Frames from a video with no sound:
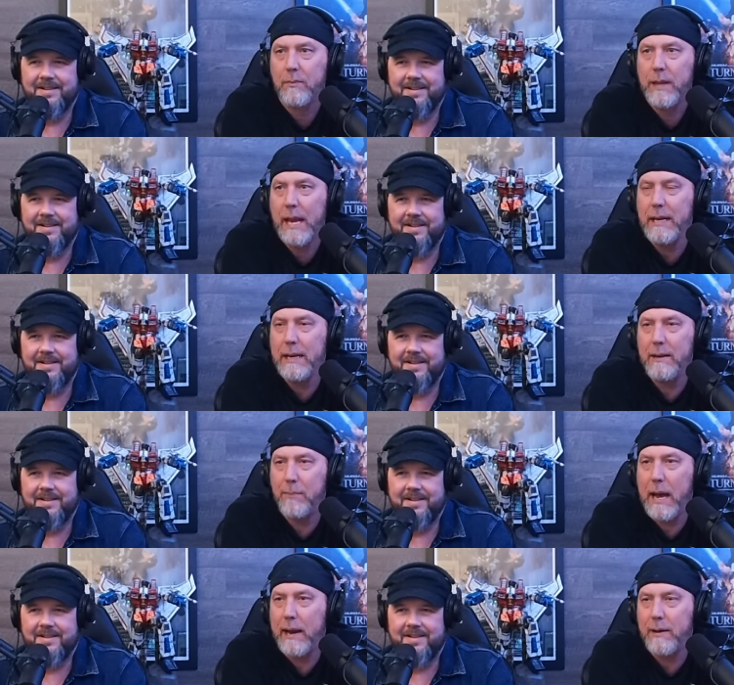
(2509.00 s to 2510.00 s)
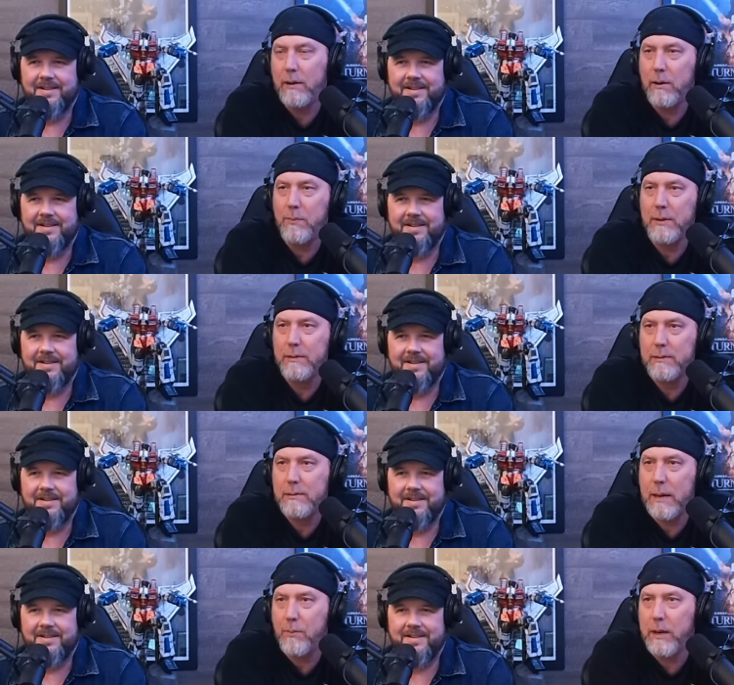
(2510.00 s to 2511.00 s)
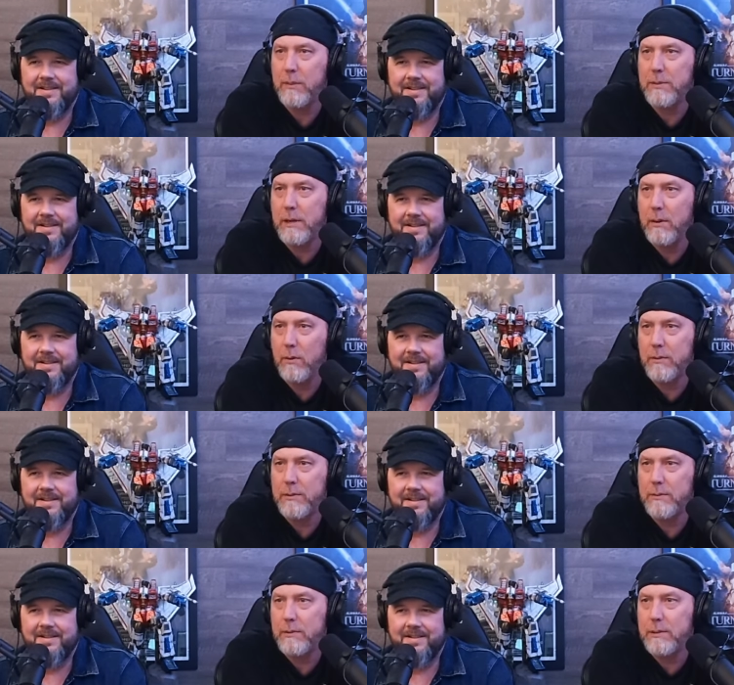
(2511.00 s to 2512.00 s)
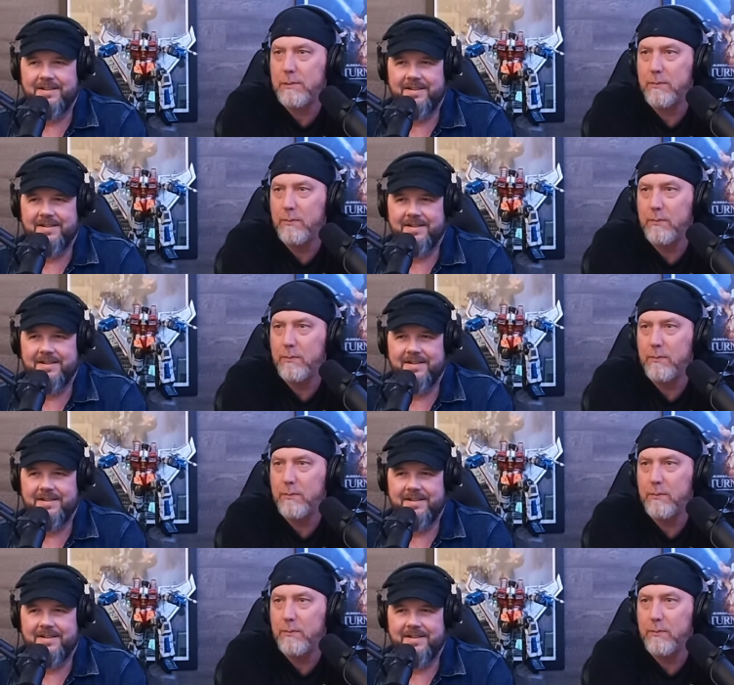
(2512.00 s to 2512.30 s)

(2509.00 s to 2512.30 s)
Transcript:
Speaker 1: They need to back up and separate themselves and just